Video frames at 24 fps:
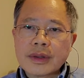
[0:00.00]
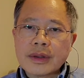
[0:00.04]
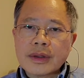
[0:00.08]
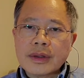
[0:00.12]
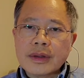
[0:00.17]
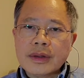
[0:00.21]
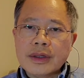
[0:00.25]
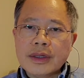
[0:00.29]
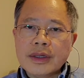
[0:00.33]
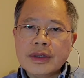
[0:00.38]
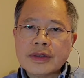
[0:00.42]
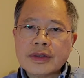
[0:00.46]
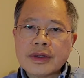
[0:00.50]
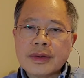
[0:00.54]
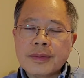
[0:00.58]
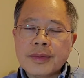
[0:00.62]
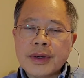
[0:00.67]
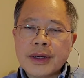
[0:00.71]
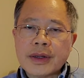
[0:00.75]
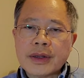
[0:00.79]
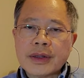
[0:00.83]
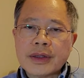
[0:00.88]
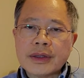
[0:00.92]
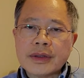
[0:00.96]
these
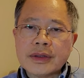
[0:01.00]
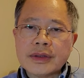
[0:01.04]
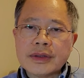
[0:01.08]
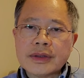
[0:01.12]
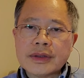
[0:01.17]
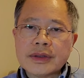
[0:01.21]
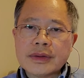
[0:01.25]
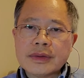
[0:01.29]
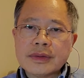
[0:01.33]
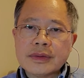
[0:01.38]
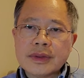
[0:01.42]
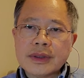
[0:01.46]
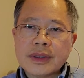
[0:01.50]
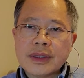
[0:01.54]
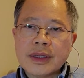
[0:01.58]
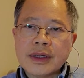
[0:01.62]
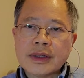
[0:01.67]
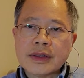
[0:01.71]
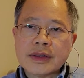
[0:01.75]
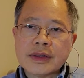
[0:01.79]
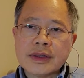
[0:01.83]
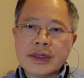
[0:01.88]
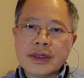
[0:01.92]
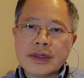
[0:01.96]
Americans
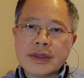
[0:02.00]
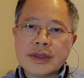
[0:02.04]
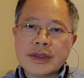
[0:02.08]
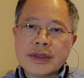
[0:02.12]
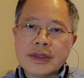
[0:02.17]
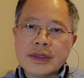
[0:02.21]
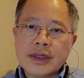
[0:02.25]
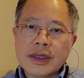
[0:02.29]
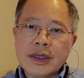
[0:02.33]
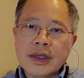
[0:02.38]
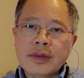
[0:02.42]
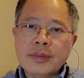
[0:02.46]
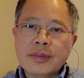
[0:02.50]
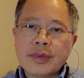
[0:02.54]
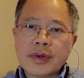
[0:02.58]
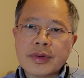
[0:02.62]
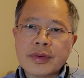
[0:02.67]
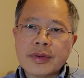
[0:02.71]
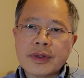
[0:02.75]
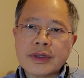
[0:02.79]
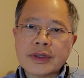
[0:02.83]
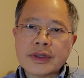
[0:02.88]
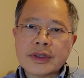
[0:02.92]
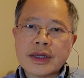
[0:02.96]
as they see
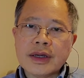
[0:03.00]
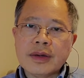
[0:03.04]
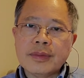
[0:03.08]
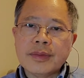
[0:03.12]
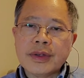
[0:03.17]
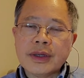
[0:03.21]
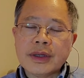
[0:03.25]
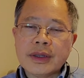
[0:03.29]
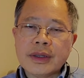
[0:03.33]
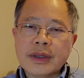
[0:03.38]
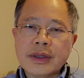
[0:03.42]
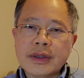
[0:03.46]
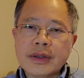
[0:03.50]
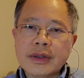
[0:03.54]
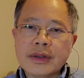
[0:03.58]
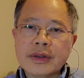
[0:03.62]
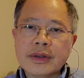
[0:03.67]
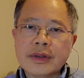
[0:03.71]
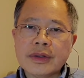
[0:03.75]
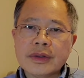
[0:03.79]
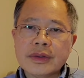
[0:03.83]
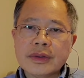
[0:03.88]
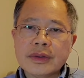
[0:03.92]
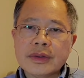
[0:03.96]
immigrants coming here
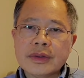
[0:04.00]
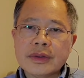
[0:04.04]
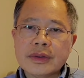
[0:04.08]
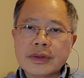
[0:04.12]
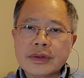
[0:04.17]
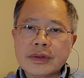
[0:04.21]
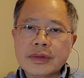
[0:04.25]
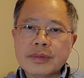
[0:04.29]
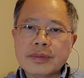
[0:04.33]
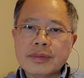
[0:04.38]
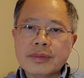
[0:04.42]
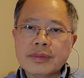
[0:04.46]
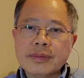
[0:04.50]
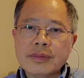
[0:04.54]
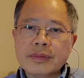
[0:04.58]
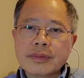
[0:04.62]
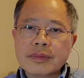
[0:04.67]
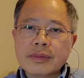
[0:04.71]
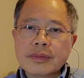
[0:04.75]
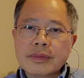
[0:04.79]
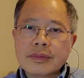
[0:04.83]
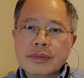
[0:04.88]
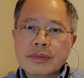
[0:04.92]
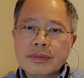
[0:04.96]
to
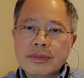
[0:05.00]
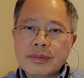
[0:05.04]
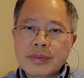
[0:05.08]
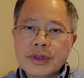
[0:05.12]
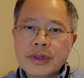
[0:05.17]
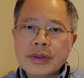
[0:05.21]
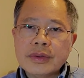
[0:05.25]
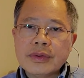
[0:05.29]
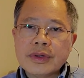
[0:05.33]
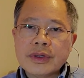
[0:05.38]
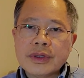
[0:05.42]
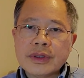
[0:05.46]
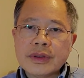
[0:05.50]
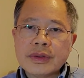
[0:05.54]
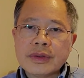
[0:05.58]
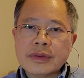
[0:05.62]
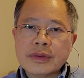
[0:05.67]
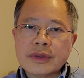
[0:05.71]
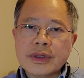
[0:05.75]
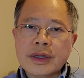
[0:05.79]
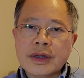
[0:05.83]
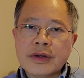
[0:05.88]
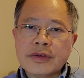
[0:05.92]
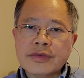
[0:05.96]
build their
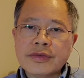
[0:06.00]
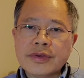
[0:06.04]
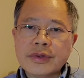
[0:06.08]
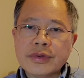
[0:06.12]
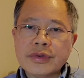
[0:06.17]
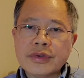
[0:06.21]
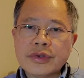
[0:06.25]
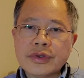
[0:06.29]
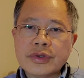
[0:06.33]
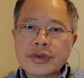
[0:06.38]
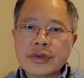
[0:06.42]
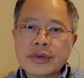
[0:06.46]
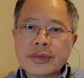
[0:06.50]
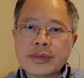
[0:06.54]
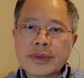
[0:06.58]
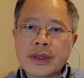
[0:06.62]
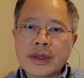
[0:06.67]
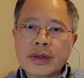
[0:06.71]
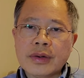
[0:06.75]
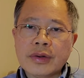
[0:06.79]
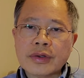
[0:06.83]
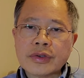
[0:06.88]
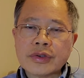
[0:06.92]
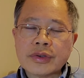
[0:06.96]
future
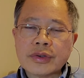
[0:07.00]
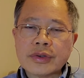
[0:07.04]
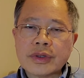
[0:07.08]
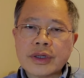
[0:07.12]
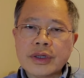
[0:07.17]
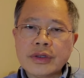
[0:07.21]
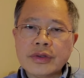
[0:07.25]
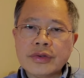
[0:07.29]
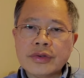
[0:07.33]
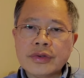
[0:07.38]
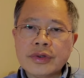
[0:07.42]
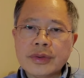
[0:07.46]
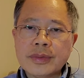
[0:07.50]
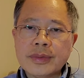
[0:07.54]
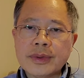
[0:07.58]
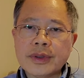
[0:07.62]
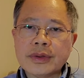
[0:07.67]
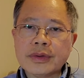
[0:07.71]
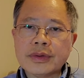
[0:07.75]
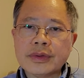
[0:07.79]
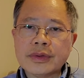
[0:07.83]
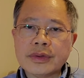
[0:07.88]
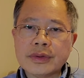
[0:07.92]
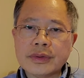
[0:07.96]
and also
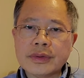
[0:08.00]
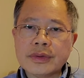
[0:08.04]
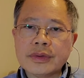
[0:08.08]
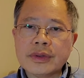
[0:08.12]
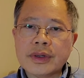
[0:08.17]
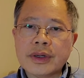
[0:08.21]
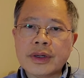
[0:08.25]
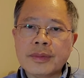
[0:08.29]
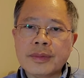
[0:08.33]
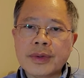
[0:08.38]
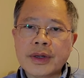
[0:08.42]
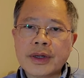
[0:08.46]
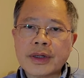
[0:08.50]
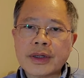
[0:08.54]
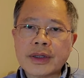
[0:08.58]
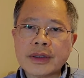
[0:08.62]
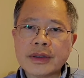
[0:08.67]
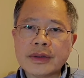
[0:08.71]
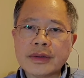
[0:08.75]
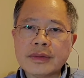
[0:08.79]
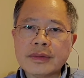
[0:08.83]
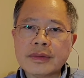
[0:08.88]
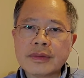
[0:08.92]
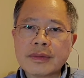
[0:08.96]
contribute to
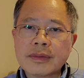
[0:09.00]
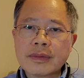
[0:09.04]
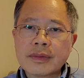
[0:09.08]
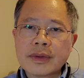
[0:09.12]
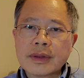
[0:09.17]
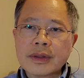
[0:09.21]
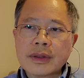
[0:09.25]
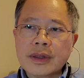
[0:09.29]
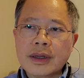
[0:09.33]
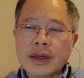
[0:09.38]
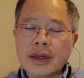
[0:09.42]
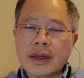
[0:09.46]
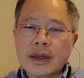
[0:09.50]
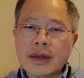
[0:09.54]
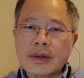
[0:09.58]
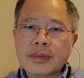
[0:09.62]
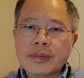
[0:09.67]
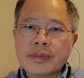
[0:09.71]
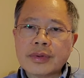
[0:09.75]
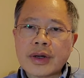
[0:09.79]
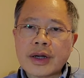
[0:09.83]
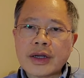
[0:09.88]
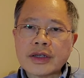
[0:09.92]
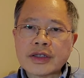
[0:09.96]
American
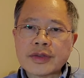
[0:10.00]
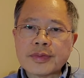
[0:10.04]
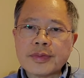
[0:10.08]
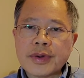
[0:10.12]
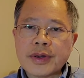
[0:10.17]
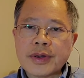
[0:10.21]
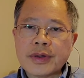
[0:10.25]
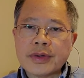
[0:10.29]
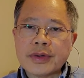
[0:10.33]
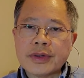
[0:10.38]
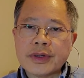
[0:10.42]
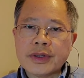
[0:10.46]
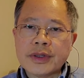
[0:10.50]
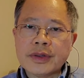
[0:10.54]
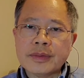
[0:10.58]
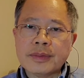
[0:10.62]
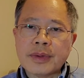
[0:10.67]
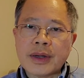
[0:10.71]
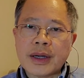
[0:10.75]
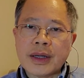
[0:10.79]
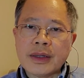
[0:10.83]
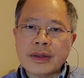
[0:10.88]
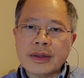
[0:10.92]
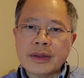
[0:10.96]
prosperity
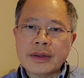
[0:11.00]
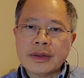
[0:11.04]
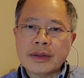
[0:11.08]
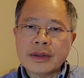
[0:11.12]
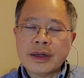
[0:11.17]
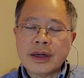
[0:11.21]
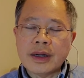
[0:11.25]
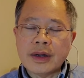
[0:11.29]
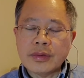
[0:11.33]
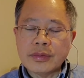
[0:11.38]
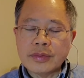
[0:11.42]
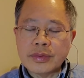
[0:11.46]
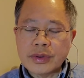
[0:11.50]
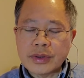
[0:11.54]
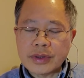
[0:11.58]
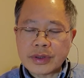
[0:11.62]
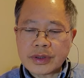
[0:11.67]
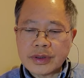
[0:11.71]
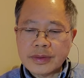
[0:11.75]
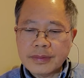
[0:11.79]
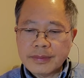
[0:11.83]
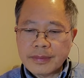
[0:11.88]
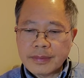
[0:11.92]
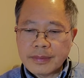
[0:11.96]
by their hard
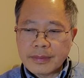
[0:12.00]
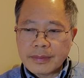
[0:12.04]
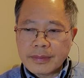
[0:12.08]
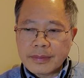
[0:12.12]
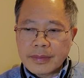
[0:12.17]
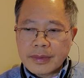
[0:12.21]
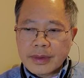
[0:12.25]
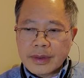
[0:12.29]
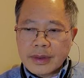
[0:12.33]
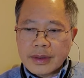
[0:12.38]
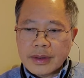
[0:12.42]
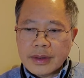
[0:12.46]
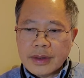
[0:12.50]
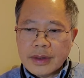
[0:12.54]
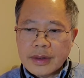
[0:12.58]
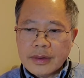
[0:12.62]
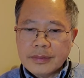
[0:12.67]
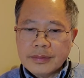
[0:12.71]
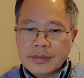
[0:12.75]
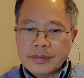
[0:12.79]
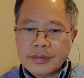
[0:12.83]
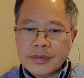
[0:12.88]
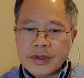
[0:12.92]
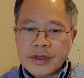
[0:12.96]
work.
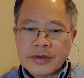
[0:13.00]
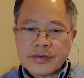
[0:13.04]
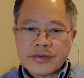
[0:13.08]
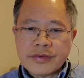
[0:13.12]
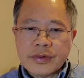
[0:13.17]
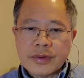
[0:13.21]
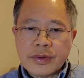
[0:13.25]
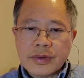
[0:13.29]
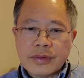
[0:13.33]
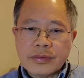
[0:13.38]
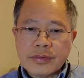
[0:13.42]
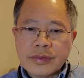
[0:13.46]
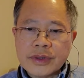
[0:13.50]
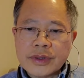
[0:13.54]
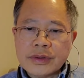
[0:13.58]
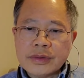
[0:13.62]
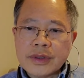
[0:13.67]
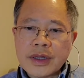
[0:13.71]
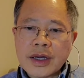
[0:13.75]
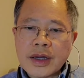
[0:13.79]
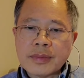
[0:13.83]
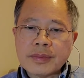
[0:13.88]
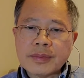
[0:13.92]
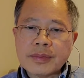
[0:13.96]
Therefore, we do
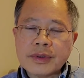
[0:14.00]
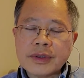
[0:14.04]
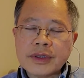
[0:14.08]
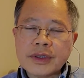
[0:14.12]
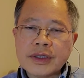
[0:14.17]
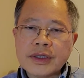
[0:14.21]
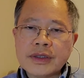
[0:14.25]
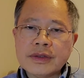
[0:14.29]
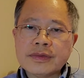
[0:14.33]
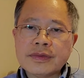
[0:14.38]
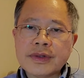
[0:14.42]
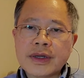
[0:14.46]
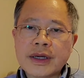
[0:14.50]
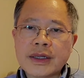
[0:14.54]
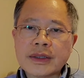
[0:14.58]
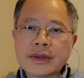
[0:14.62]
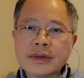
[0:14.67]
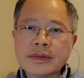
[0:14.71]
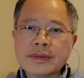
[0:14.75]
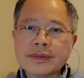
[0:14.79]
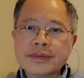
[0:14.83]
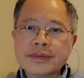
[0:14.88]
not believe that